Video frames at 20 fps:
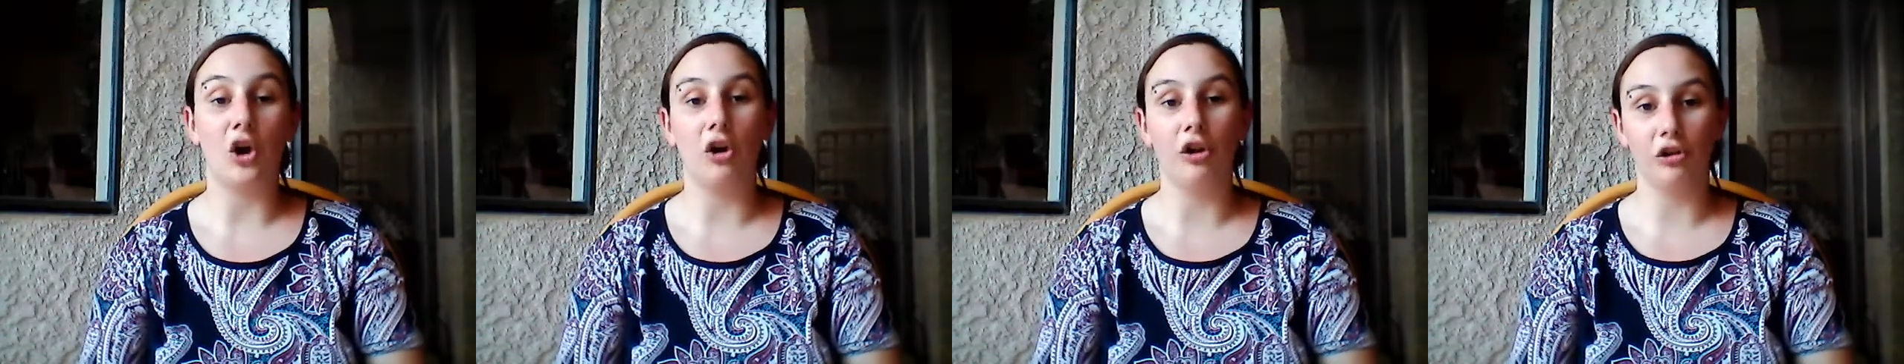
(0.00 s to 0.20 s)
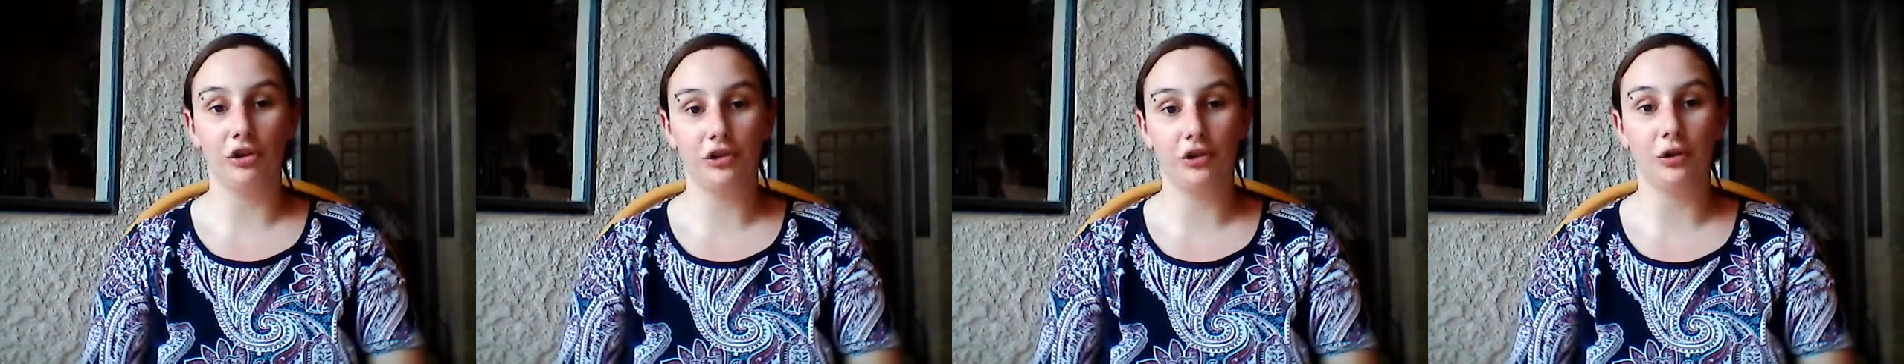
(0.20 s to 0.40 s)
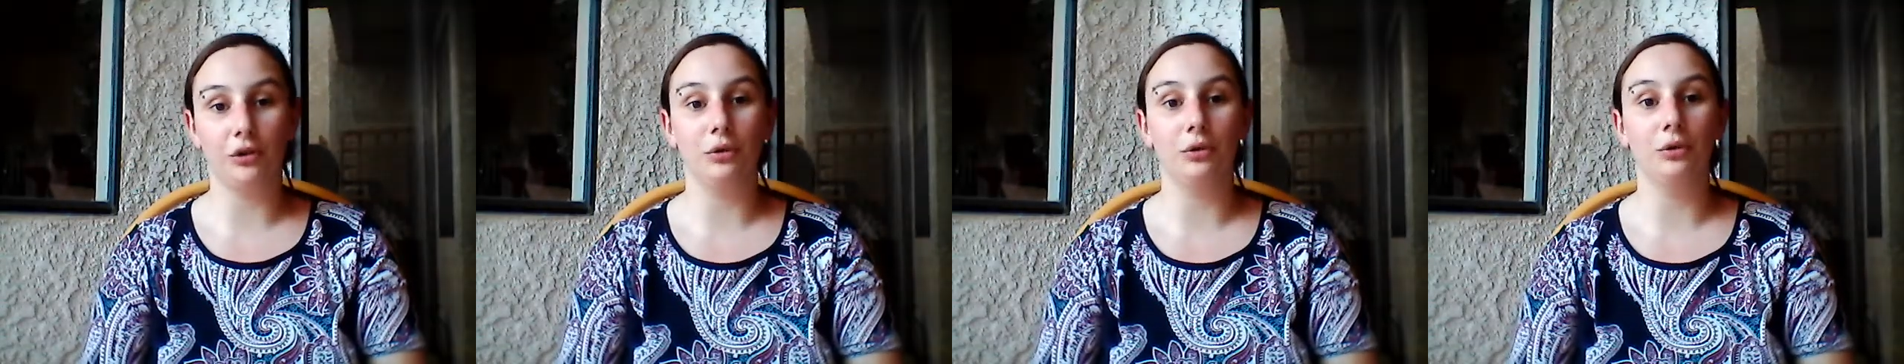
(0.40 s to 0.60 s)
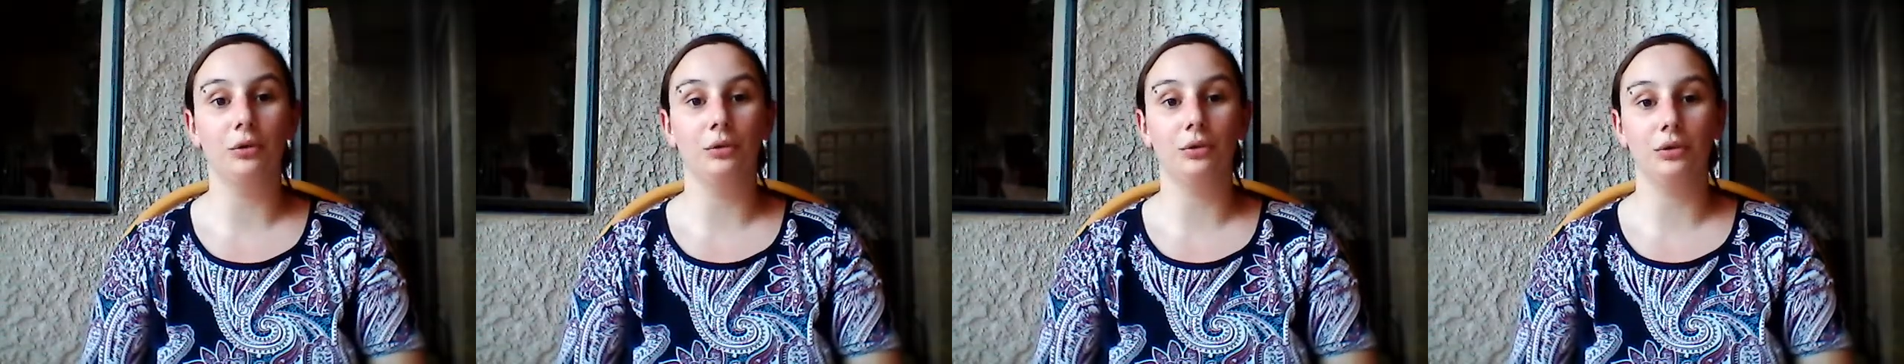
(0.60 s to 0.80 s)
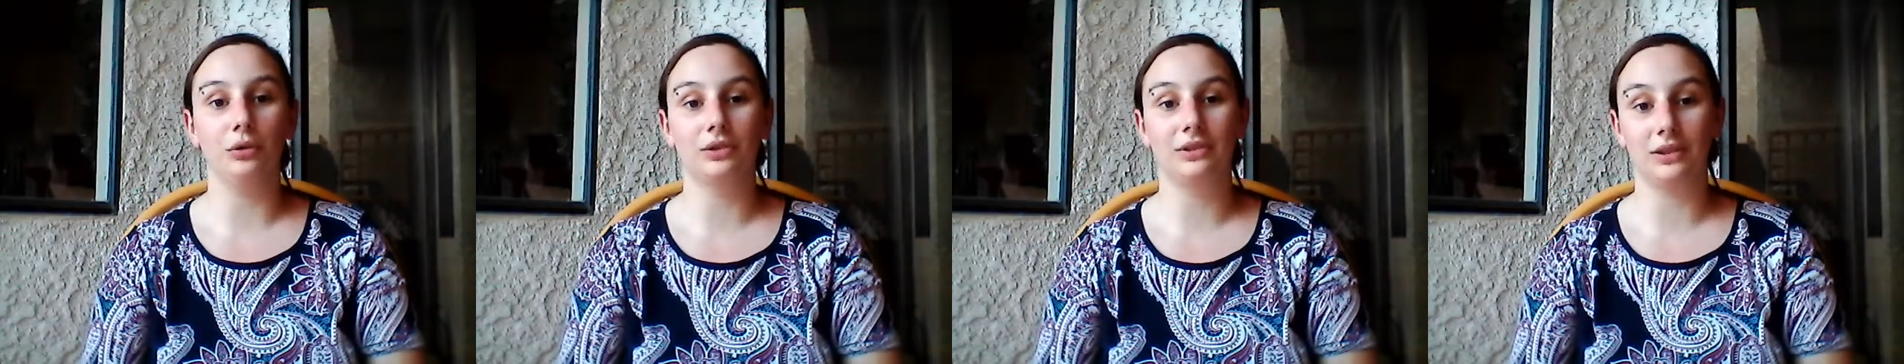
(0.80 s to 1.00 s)
zone.
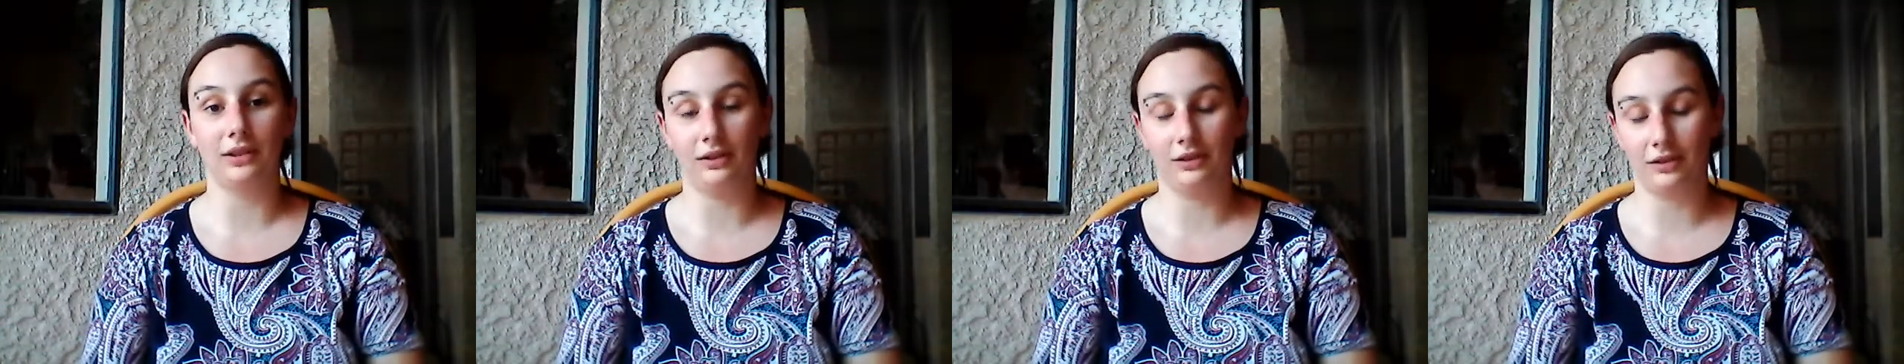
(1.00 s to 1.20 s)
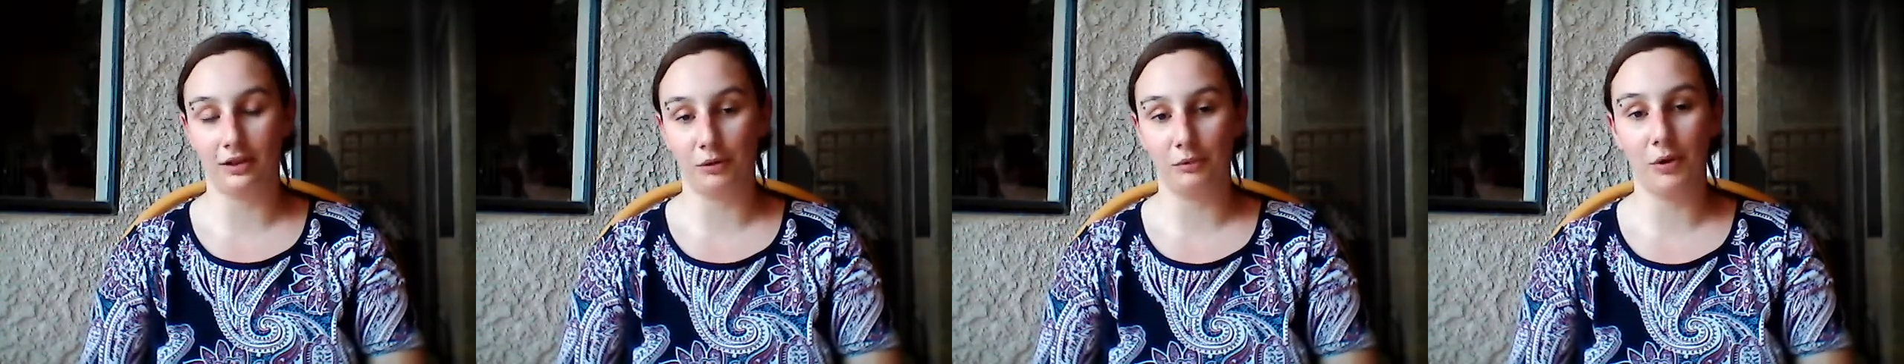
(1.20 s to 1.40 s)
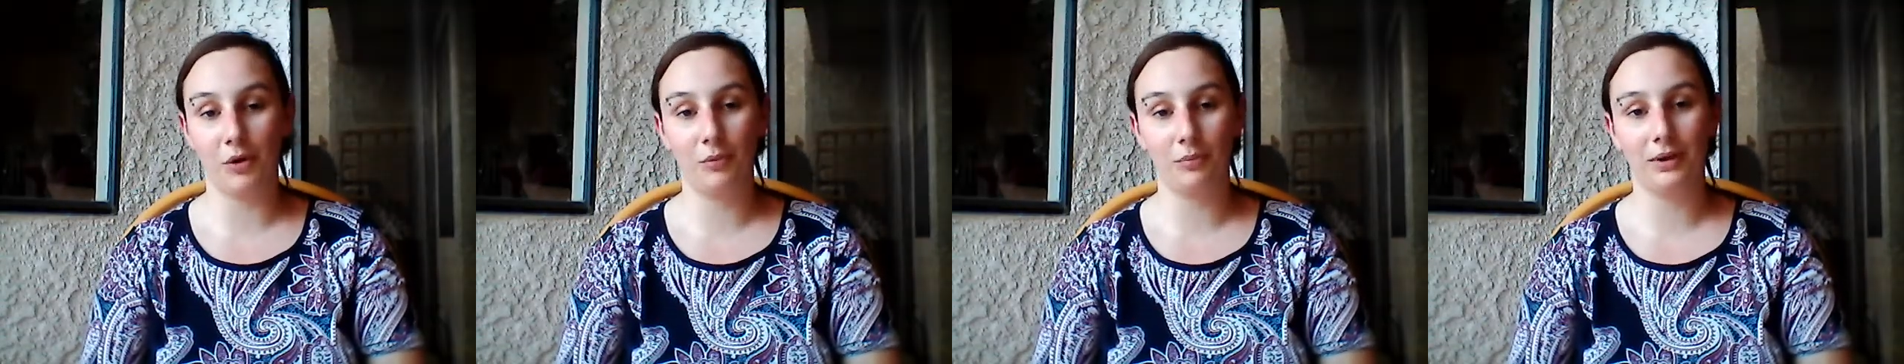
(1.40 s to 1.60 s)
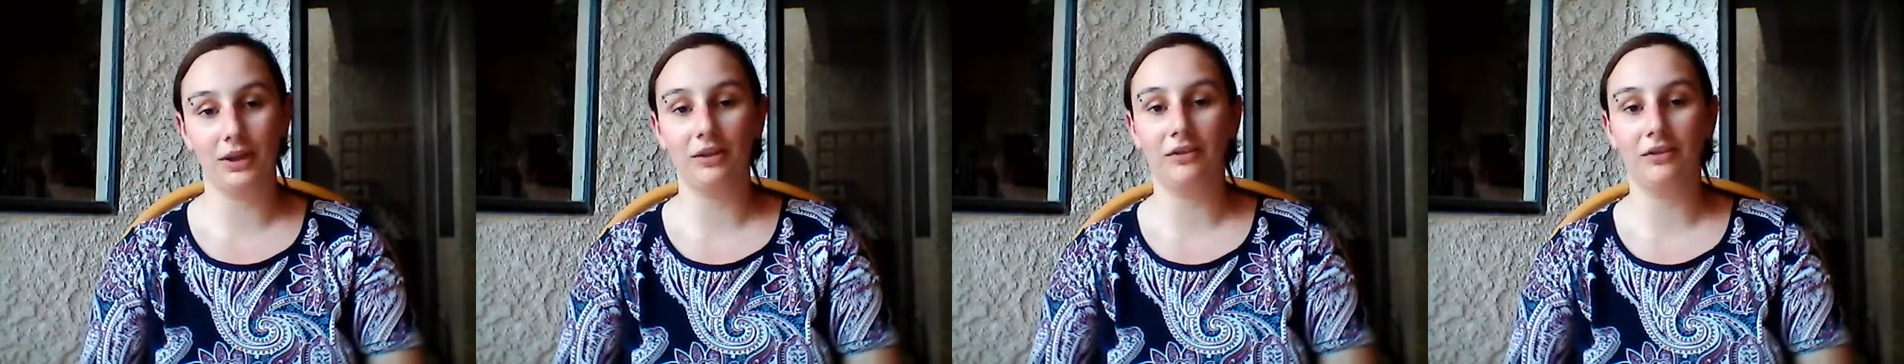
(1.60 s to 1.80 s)
And